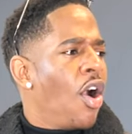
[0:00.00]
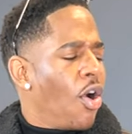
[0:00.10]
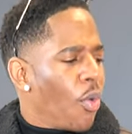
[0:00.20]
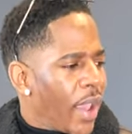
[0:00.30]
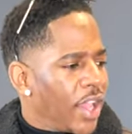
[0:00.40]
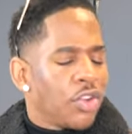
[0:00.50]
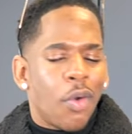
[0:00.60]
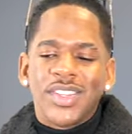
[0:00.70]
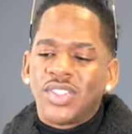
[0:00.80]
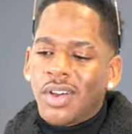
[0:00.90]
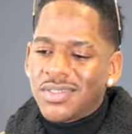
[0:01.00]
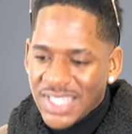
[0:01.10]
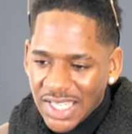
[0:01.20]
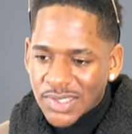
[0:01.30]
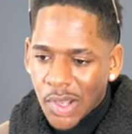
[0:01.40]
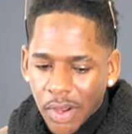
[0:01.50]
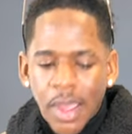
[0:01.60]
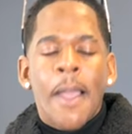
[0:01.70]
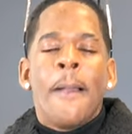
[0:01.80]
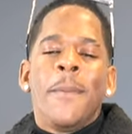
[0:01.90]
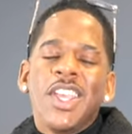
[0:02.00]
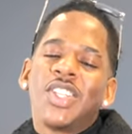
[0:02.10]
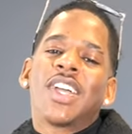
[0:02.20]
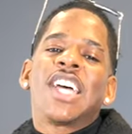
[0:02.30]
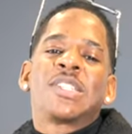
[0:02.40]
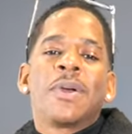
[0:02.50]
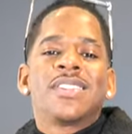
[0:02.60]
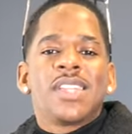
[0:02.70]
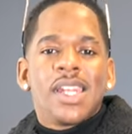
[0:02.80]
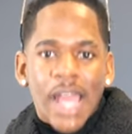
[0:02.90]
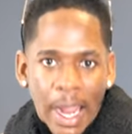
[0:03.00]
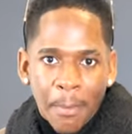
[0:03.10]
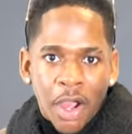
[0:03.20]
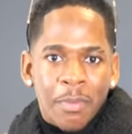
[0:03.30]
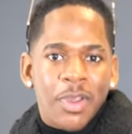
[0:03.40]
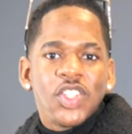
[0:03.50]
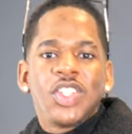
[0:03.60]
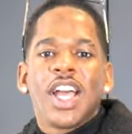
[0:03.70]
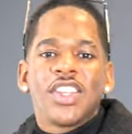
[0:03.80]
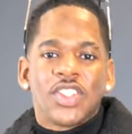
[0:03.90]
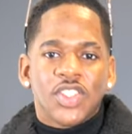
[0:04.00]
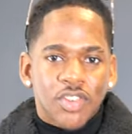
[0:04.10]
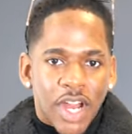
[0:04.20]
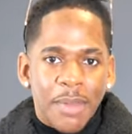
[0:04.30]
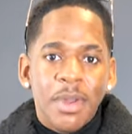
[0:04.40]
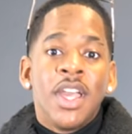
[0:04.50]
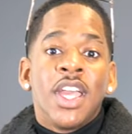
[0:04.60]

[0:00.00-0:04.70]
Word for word: Oh wait, no, it's not TikTok. Make sure you guys press the like button, make sure you guys subscribe.